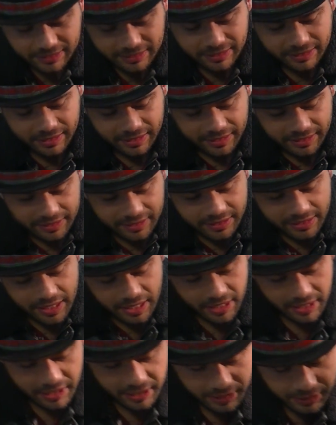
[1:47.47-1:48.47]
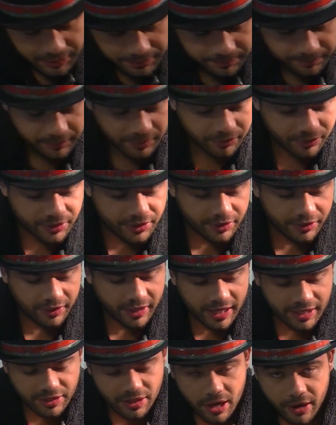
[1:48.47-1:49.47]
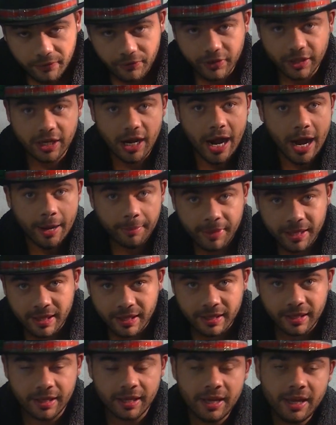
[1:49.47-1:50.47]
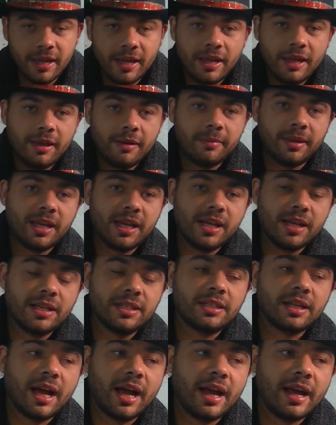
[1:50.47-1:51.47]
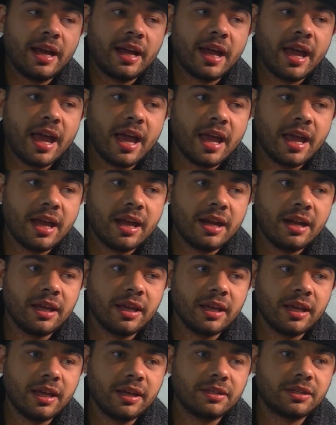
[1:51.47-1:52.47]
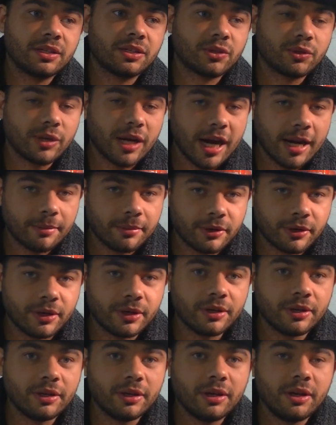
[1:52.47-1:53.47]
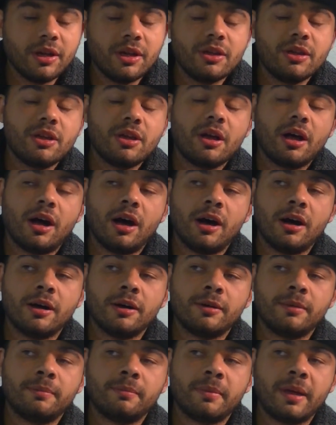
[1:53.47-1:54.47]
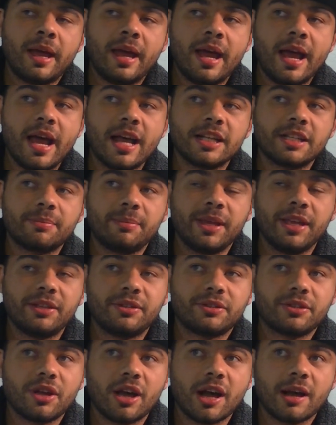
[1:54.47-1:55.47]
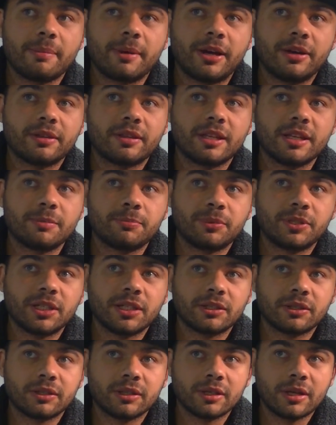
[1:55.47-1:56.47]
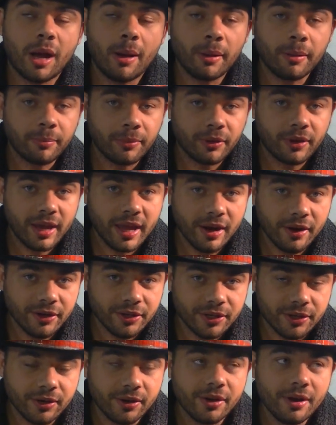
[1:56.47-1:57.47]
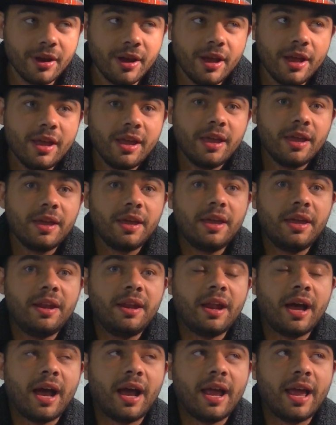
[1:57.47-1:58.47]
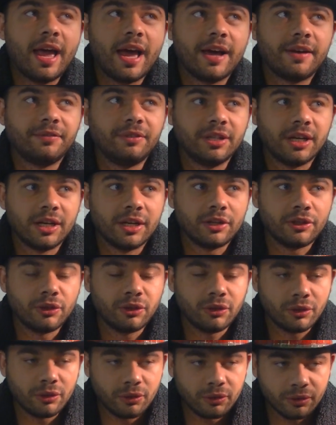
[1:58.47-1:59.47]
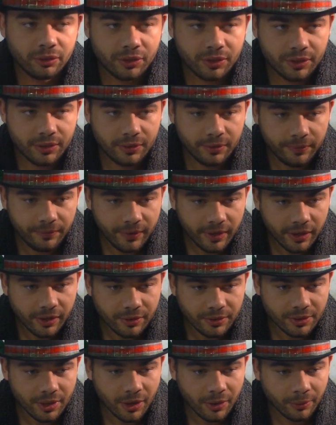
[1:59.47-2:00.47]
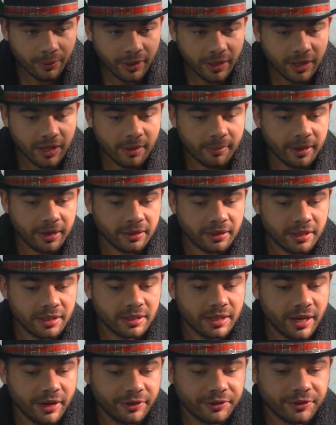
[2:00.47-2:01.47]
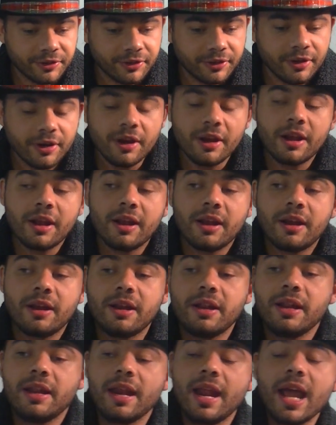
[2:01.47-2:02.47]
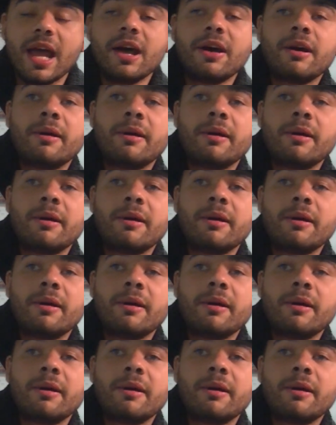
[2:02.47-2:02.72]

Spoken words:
is, I'm going to start you guys off with a comic, because I had a subscriber ask me to talk about this particular comic book character, and I have done 2 videos already about this character. Now